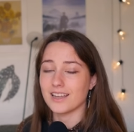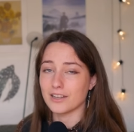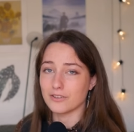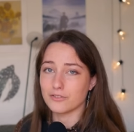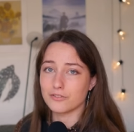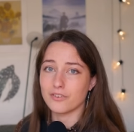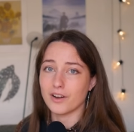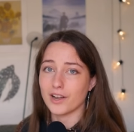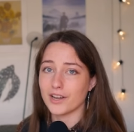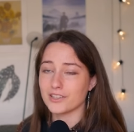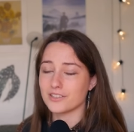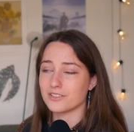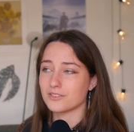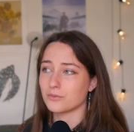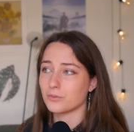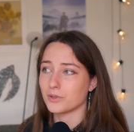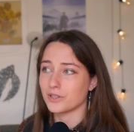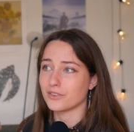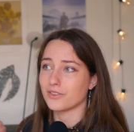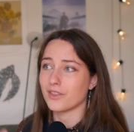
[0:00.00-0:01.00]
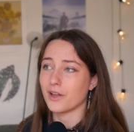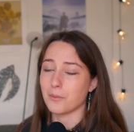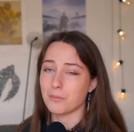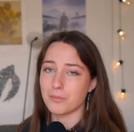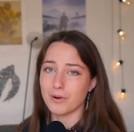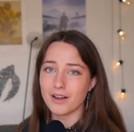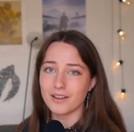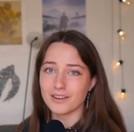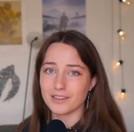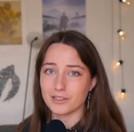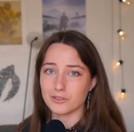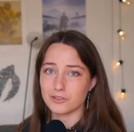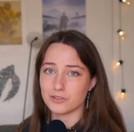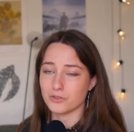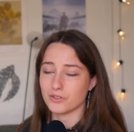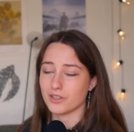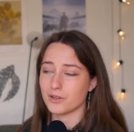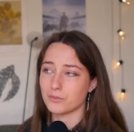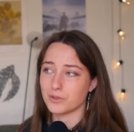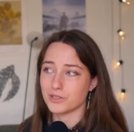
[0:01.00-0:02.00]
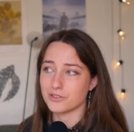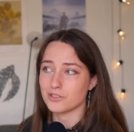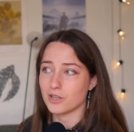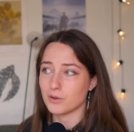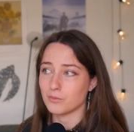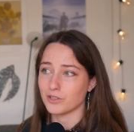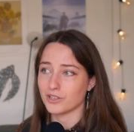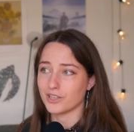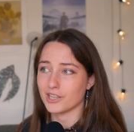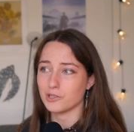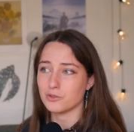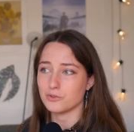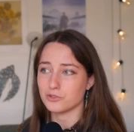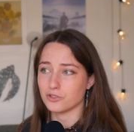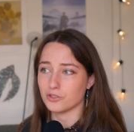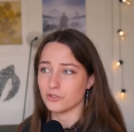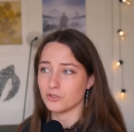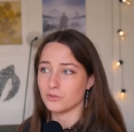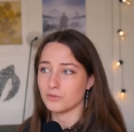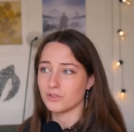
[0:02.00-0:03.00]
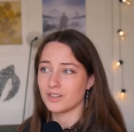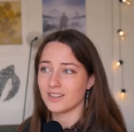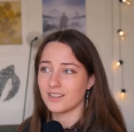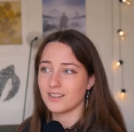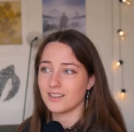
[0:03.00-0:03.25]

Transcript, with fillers: and fight with that body so that when someone kills you,